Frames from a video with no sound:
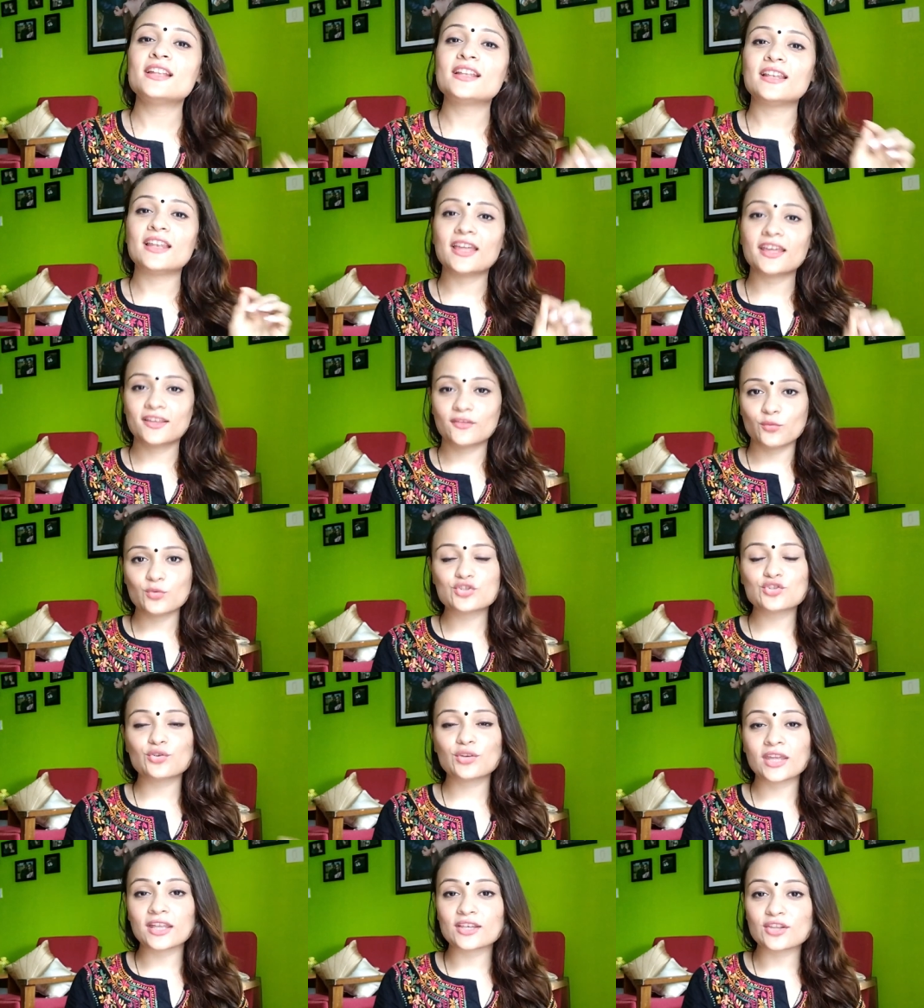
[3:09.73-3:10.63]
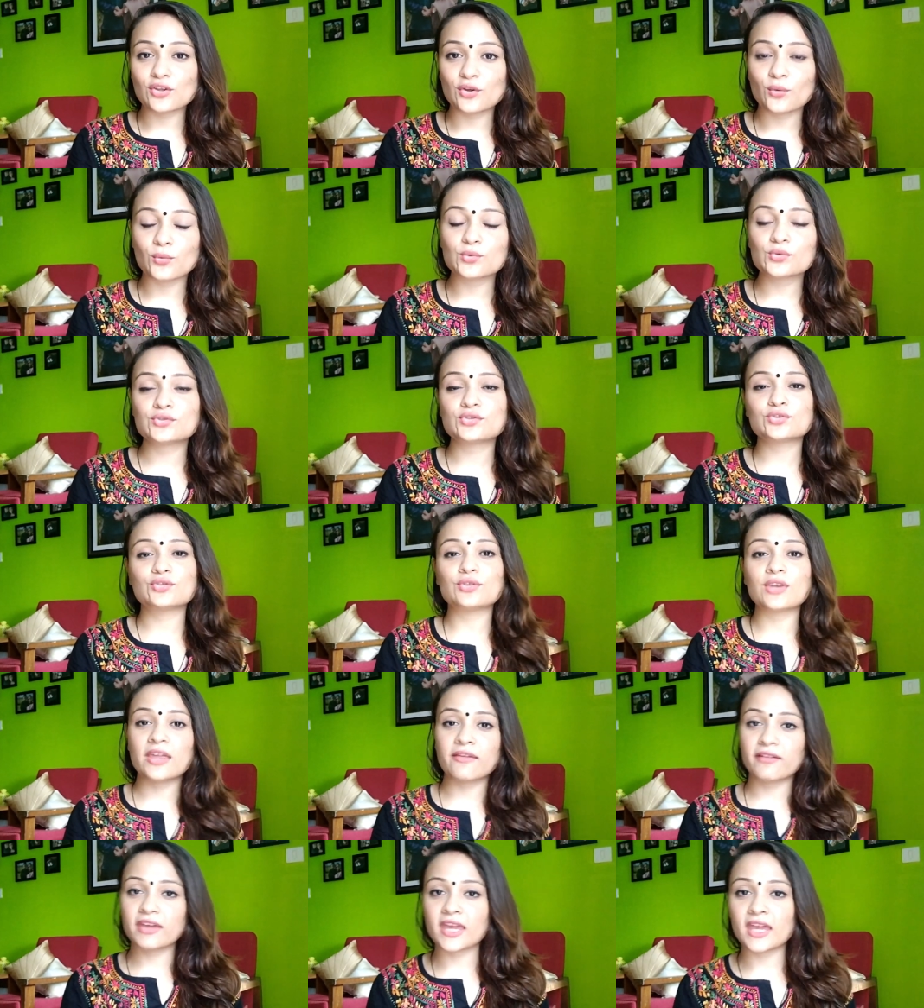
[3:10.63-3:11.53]
like which you can use to
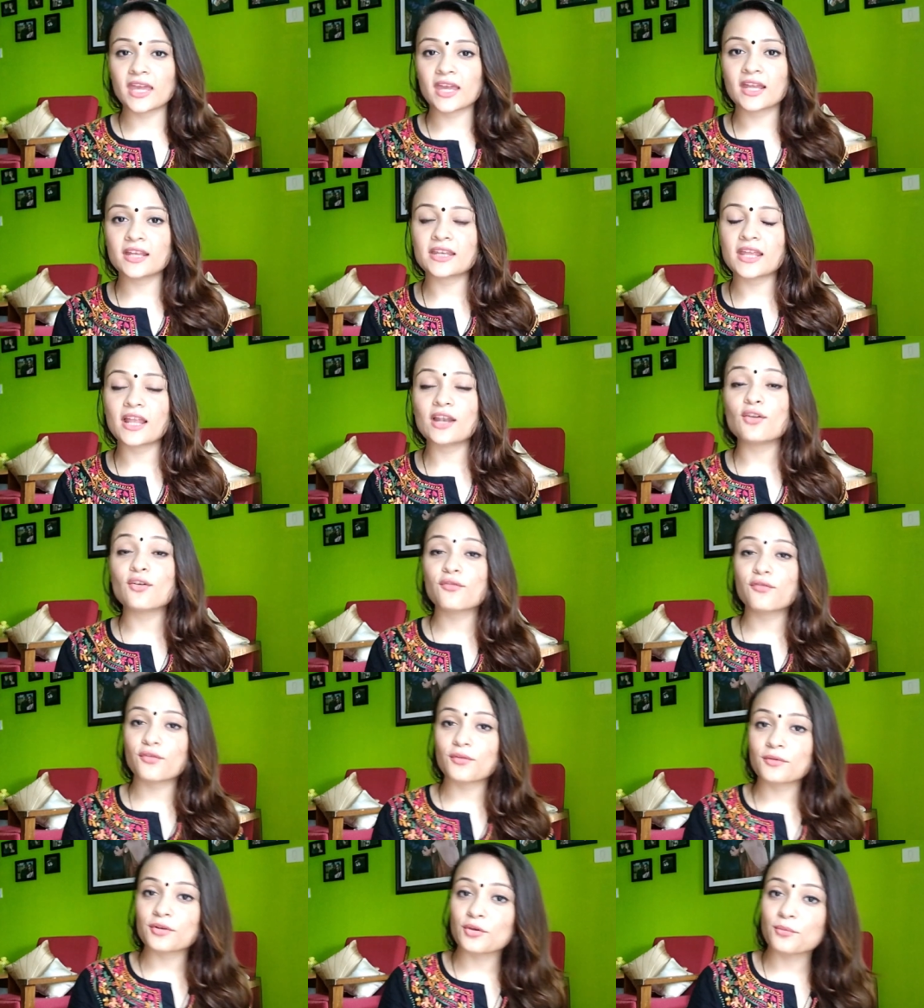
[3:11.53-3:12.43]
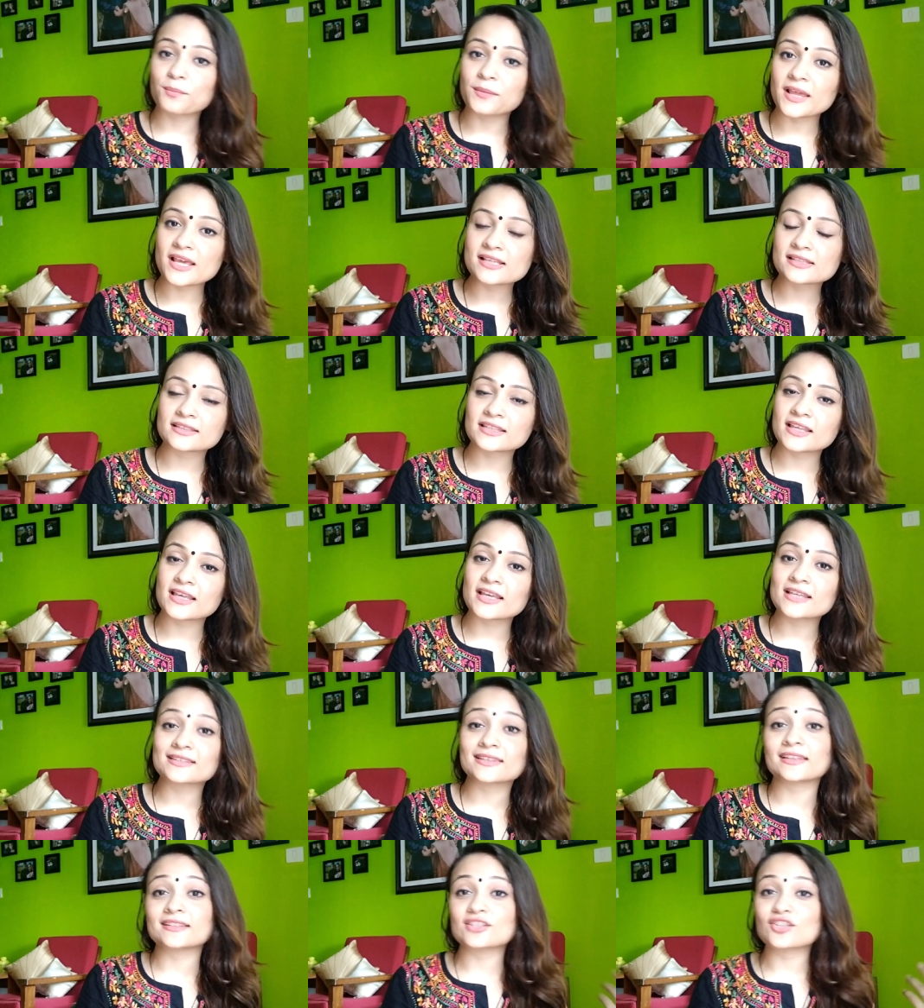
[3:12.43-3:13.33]
navigate and look for new
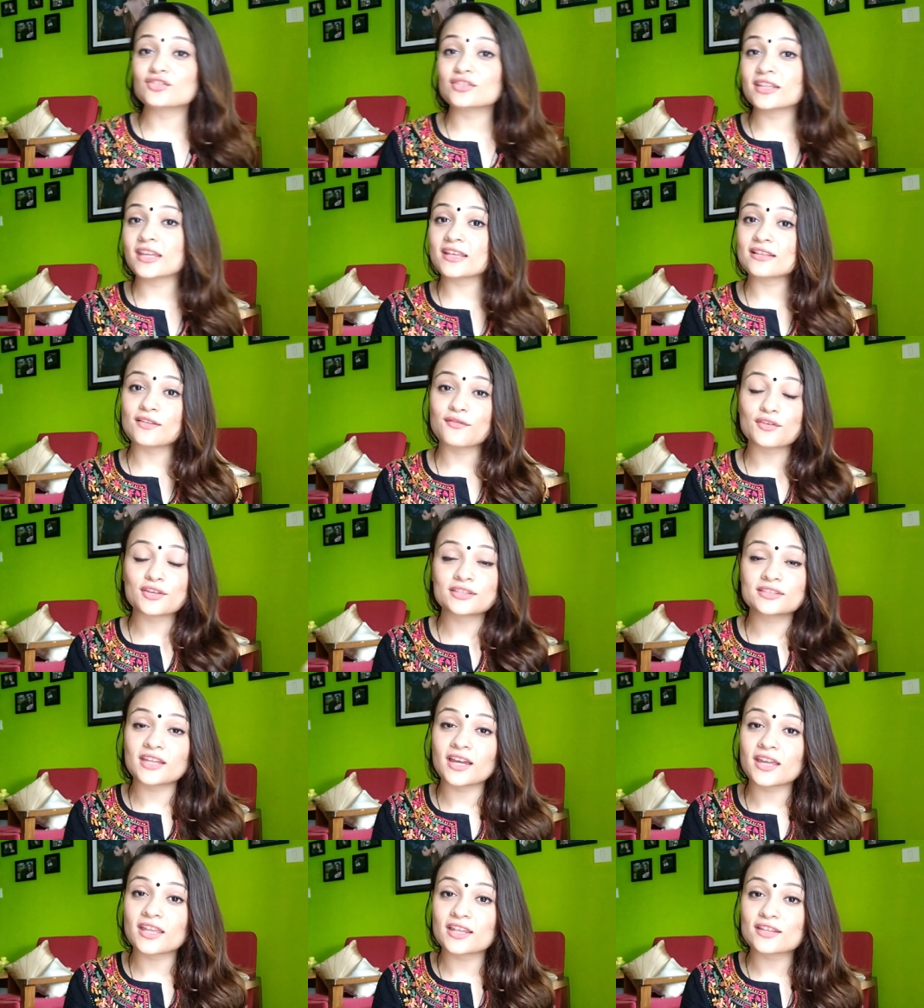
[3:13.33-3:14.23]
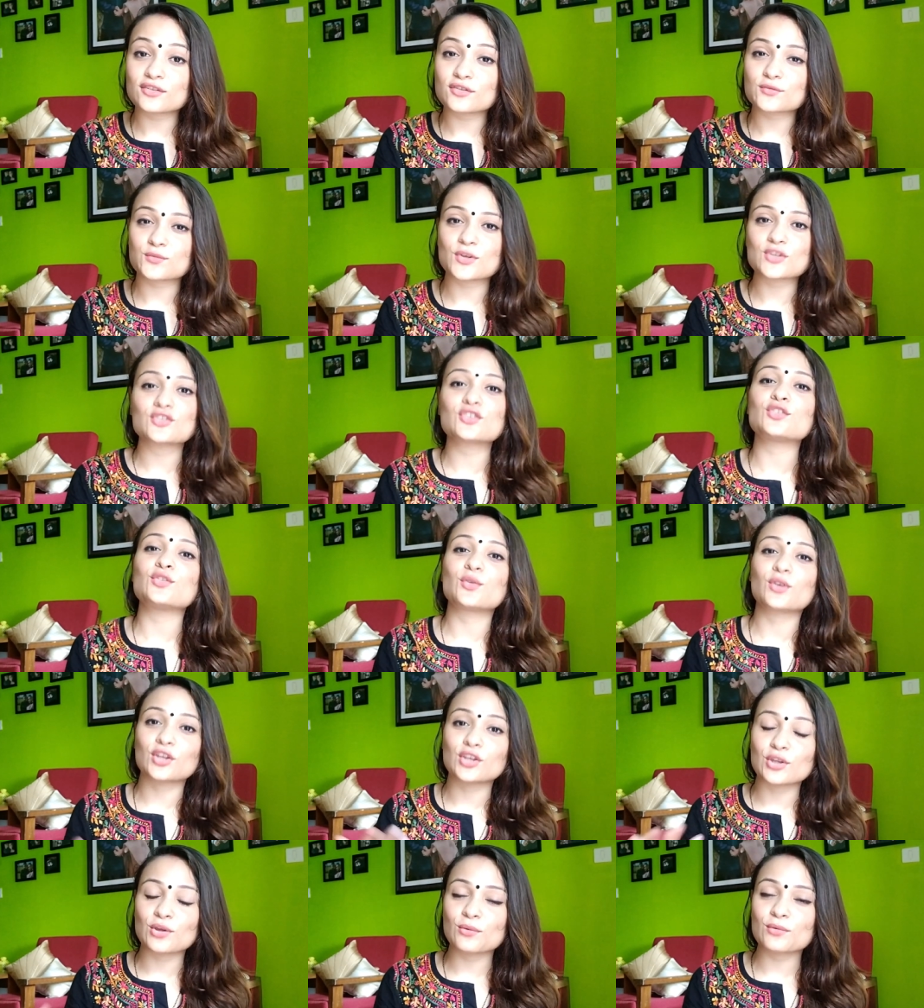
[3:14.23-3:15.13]
places, and just in case if you're stuck in a situation, you
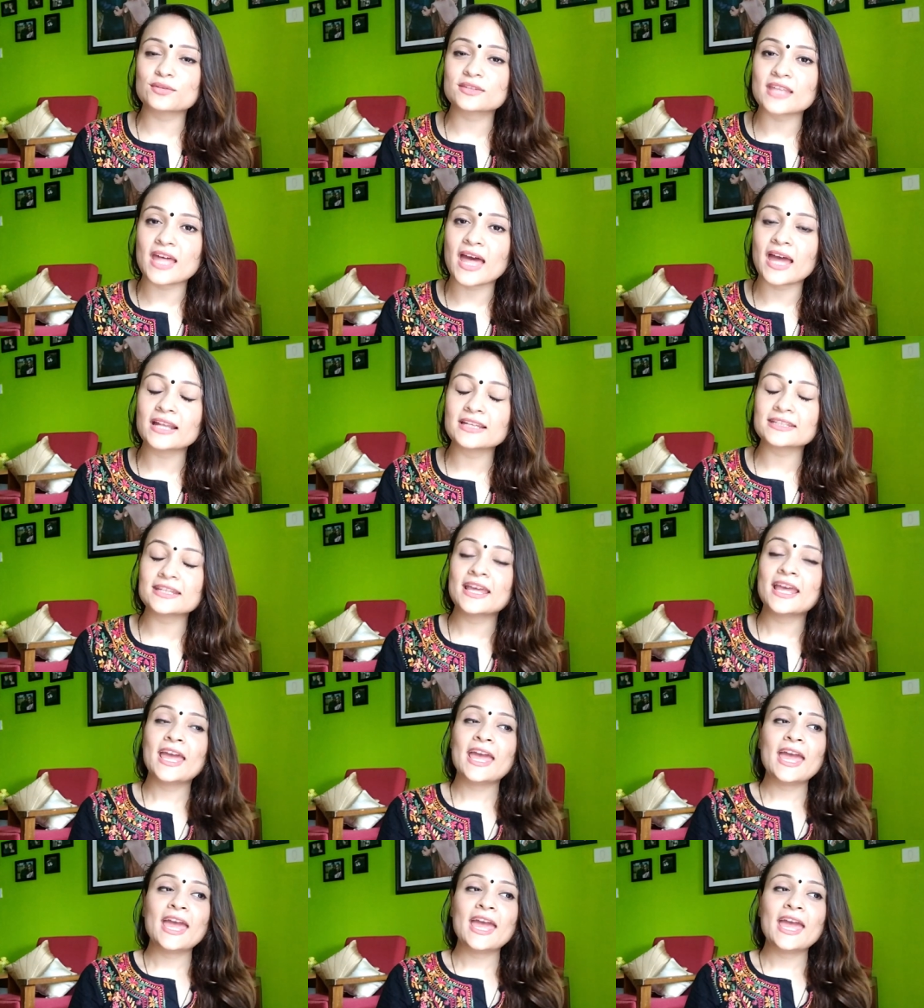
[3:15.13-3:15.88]
can use that.